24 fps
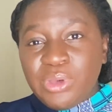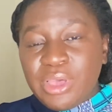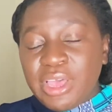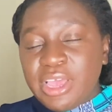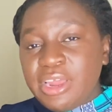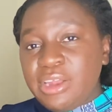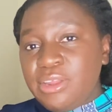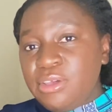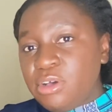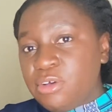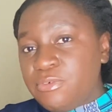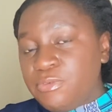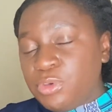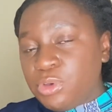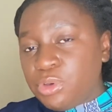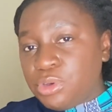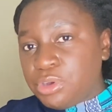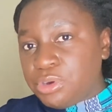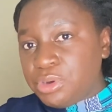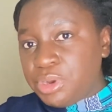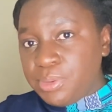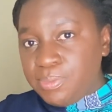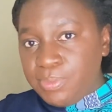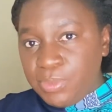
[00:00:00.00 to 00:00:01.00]
any of your
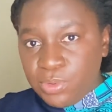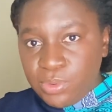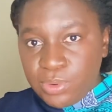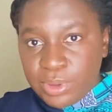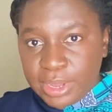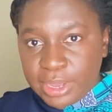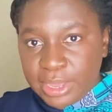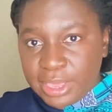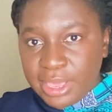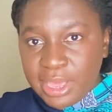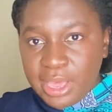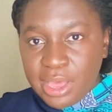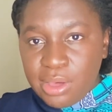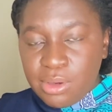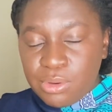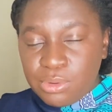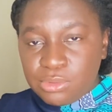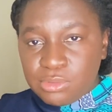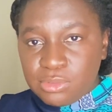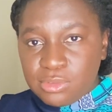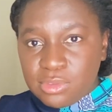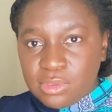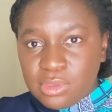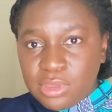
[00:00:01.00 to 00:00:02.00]
crypto
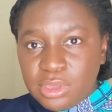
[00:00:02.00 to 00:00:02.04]
accounts,